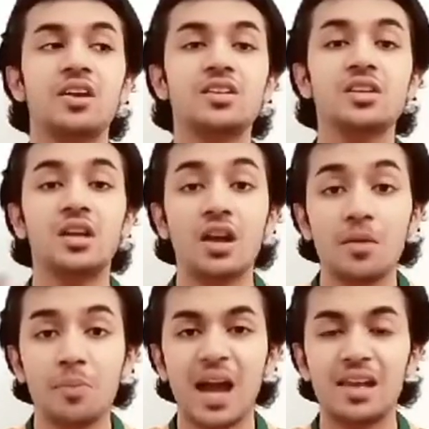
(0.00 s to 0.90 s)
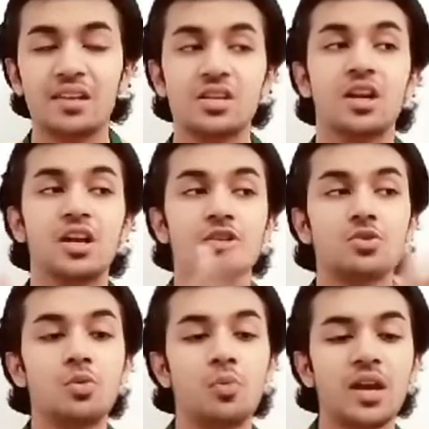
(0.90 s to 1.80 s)
created color palette.
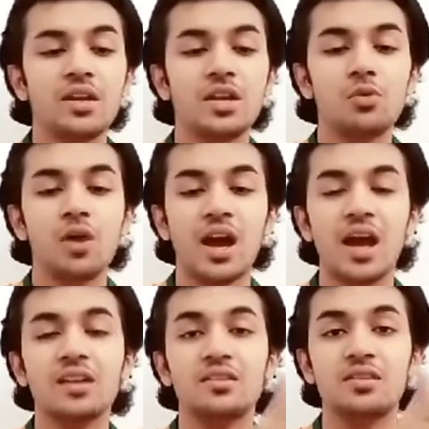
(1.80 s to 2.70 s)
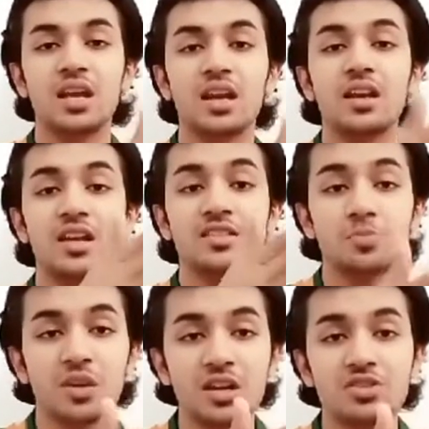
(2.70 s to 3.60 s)
So when you had taken
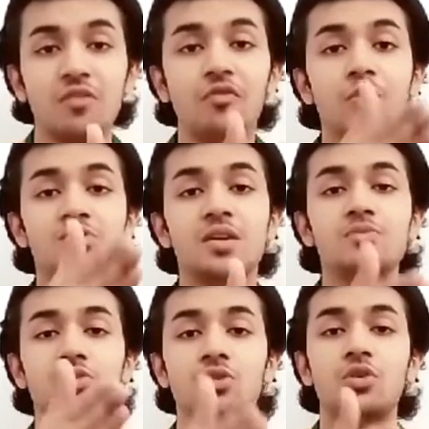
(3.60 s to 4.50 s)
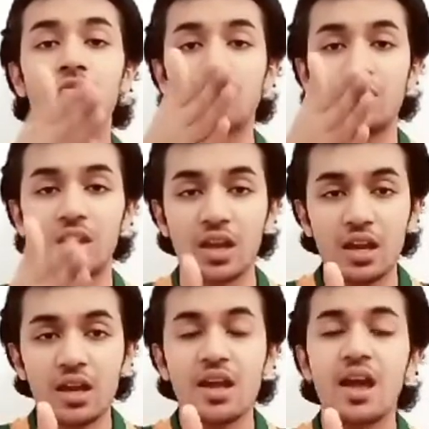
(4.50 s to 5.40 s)
inspiration from some sort of
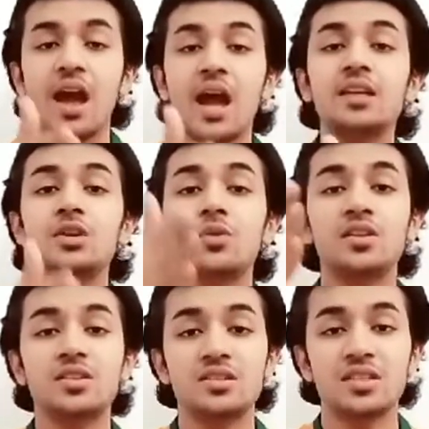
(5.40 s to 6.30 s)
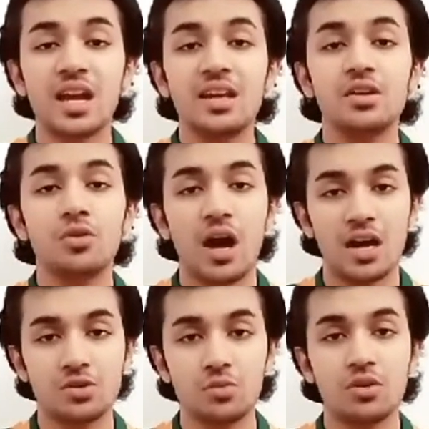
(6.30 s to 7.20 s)
thing and you had designed your
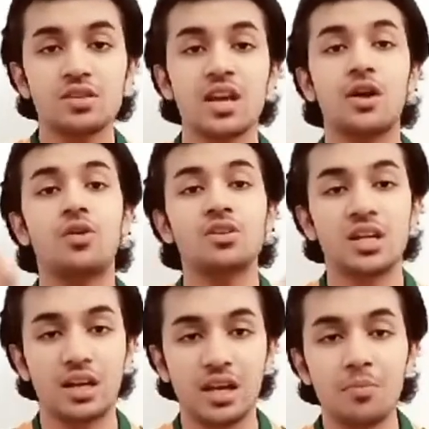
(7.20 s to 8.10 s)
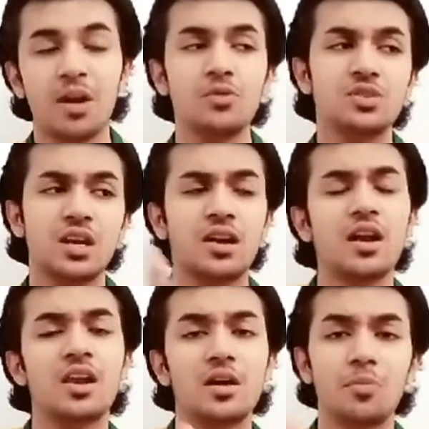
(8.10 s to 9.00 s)
artworks accordingly by using
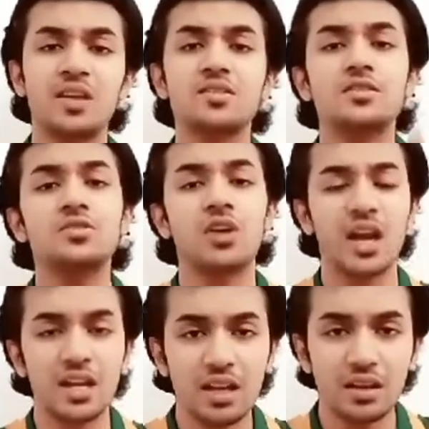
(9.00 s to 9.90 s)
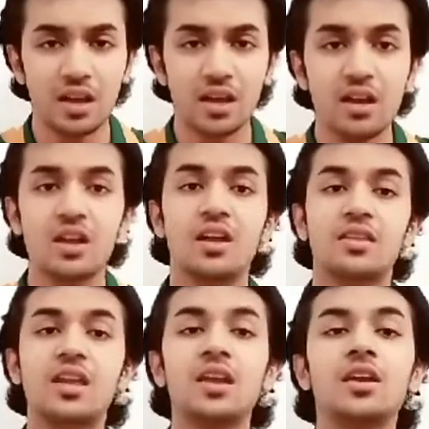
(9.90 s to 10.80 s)
color, pencils or anything,
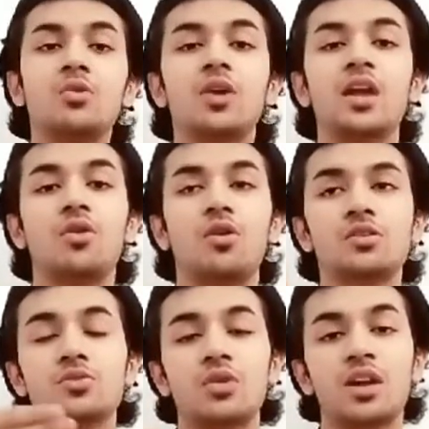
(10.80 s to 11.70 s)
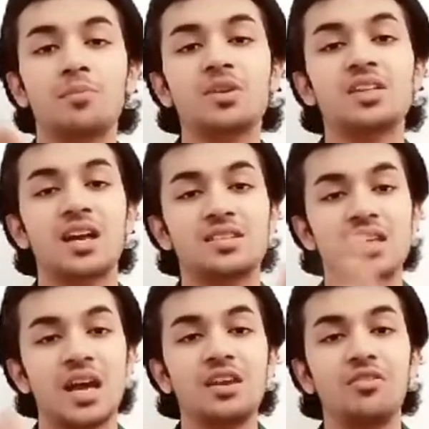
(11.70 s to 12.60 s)
then you can also keep it
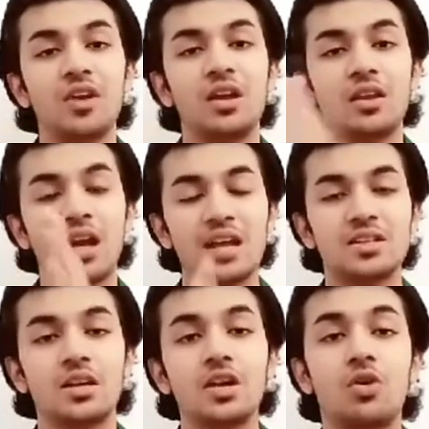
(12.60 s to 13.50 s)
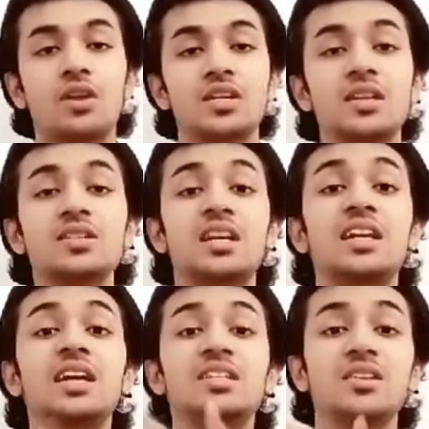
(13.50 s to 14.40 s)
aside in the category called as
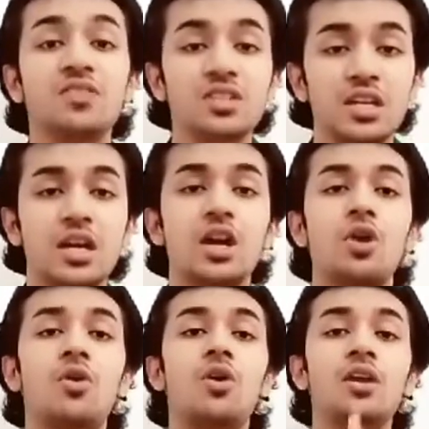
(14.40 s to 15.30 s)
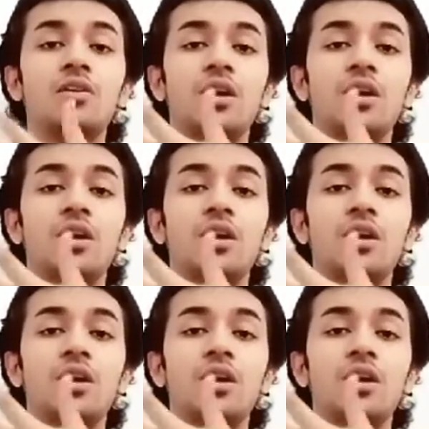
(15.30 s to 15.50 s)
creativity or